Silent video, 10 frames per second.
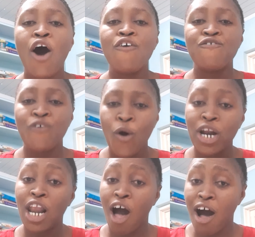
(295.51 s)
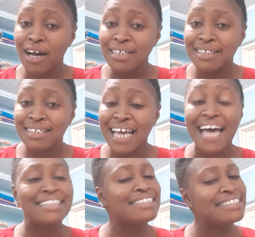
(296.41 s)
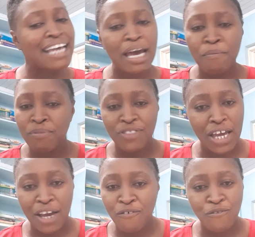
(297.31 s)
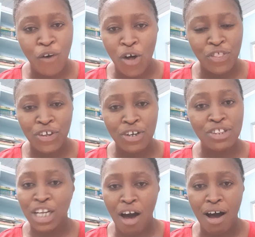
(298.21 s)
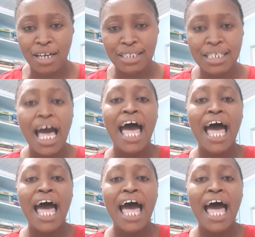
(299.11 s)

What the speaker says: for longs, and same thing for the longs.